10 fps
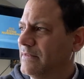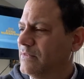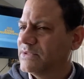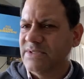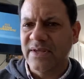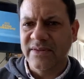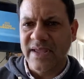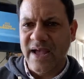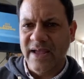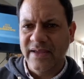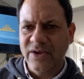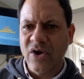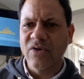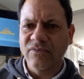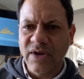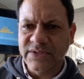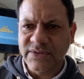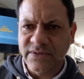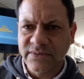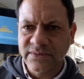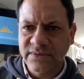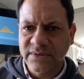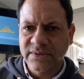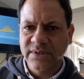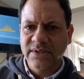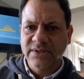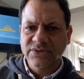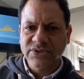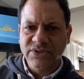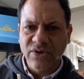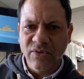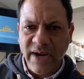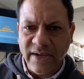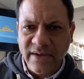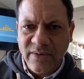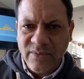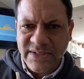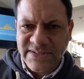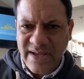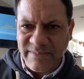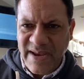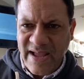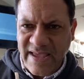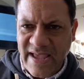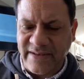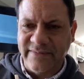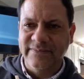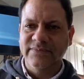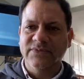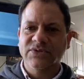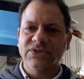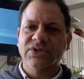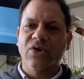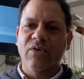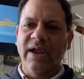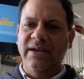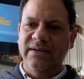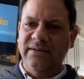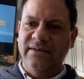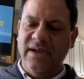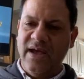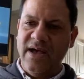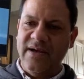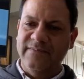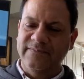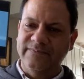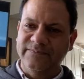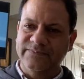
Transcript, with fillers: what's the other guy? Kurt Russell. Just a great, what's up, Nugget? Just a great um,